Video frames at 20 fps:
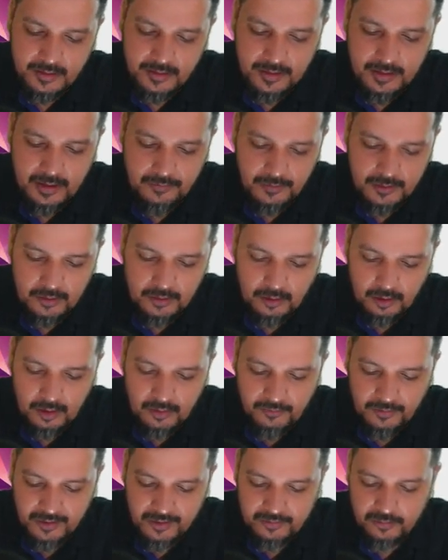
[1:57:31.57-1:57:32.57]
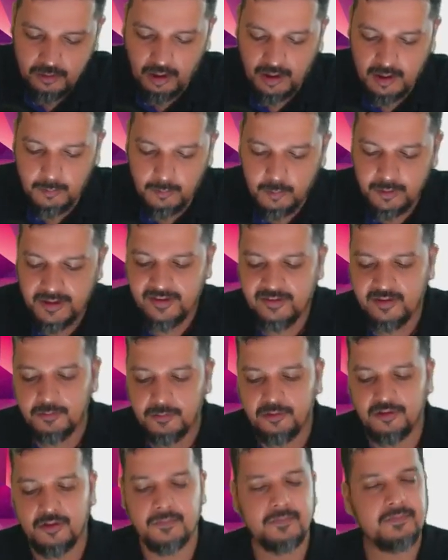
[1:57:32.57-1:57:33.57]
If at all, first talk about the
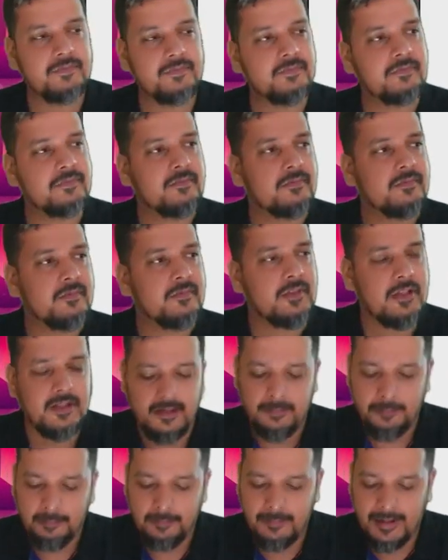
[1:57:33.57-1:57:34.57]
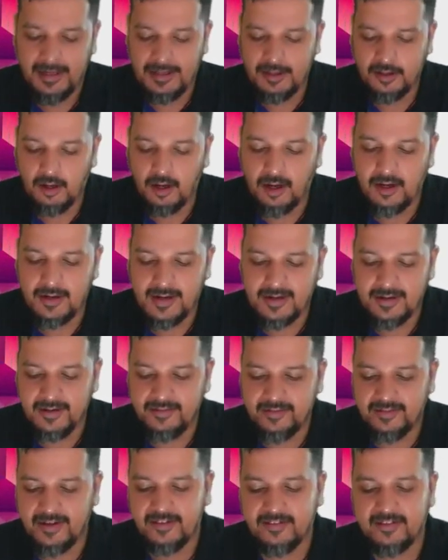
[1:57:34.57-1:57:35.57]
exemption. Main contract
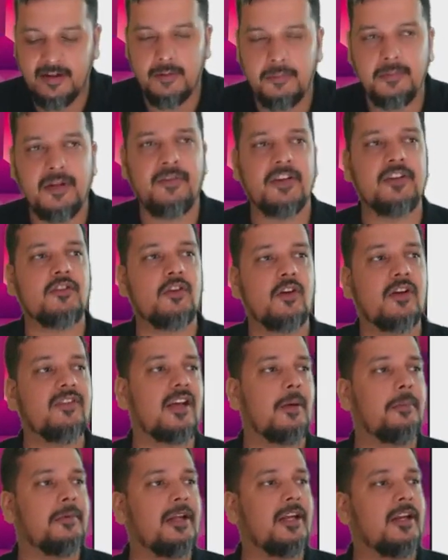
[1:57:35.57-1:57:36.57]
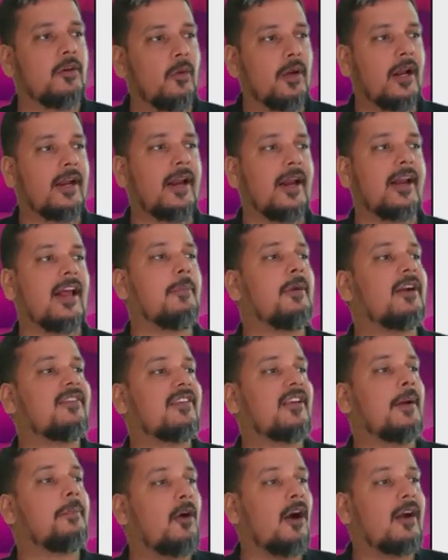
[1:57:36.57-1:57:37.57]
is exempt if insurance company in rural area, but
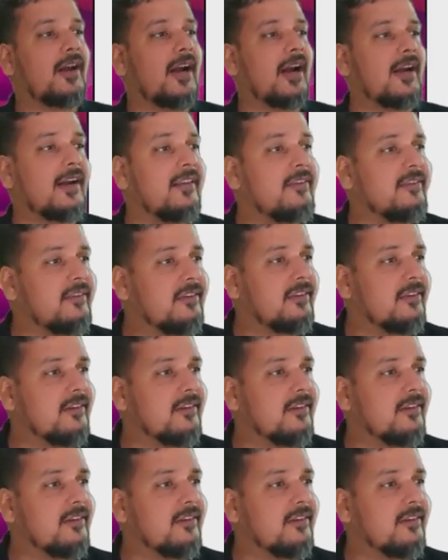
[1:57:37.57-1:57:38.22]
subcontract is?